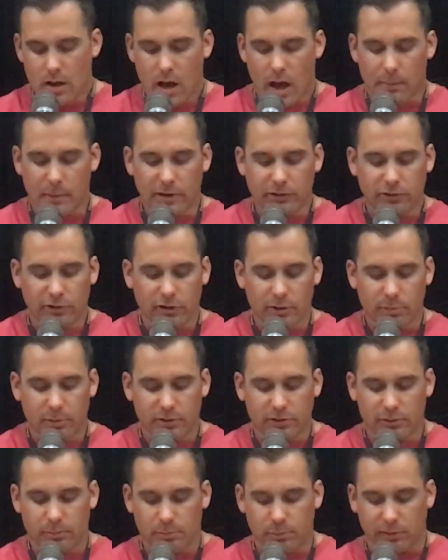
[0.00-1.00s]
I made sure to
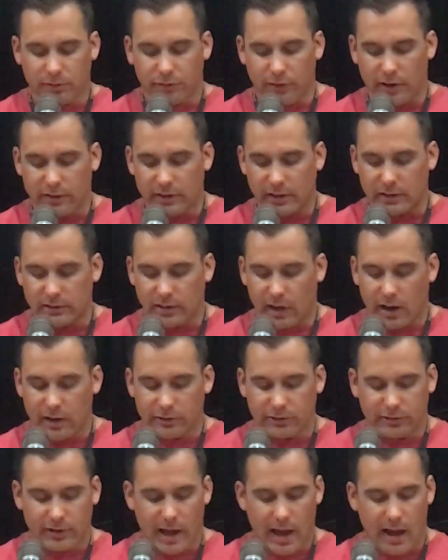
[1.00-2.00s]
befriend the entire
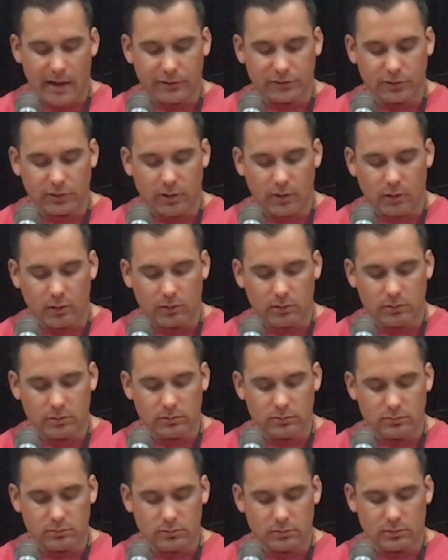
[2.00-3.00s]
staff so
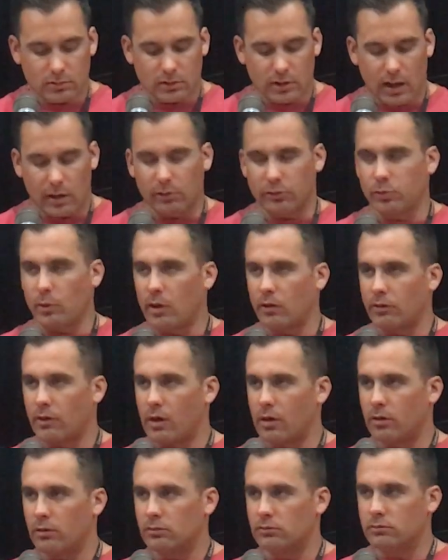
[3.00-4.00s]
I was well
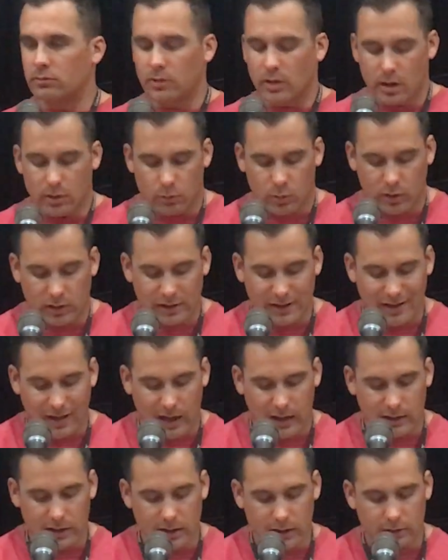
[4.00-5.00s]
known and wouldn't get
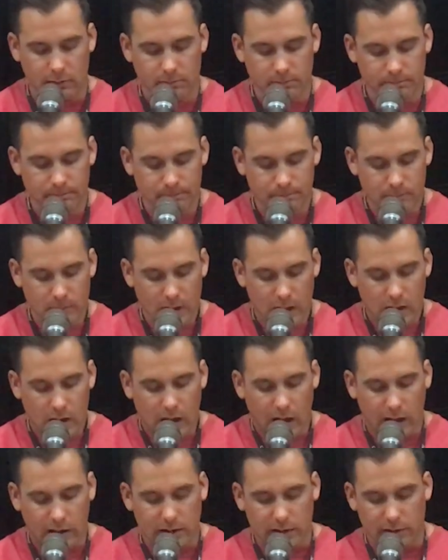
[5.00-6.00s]
ID'd.
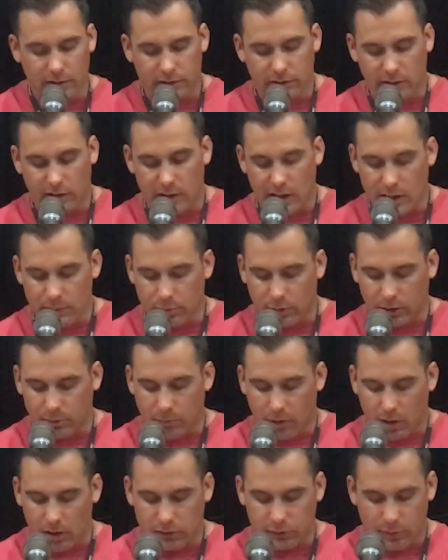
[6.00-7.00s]
I did this at a neighboring
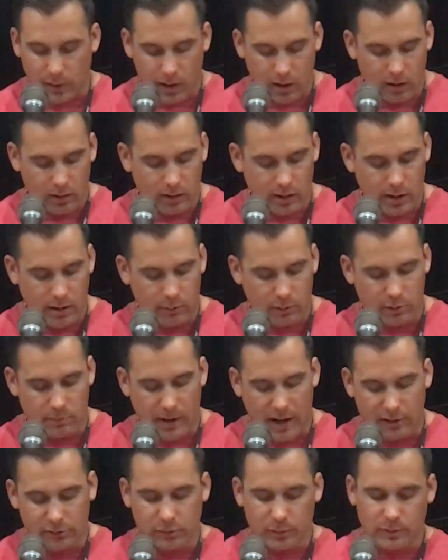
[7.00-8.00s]
bar as well and would
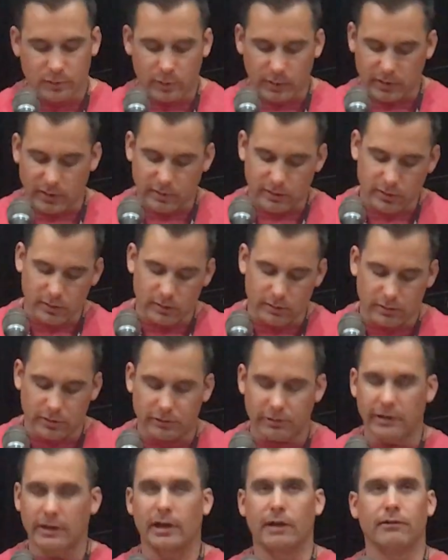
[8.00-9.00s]
bounce between the two to
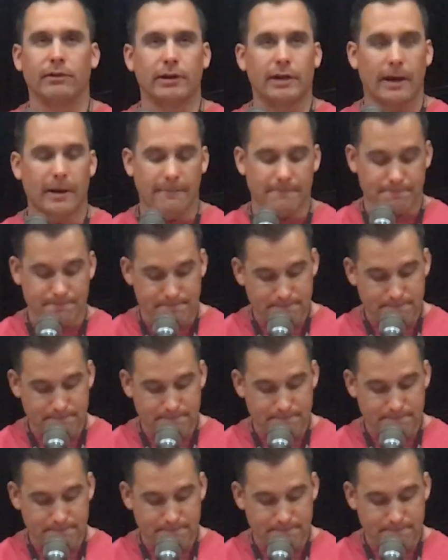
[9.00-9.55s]
drink every night.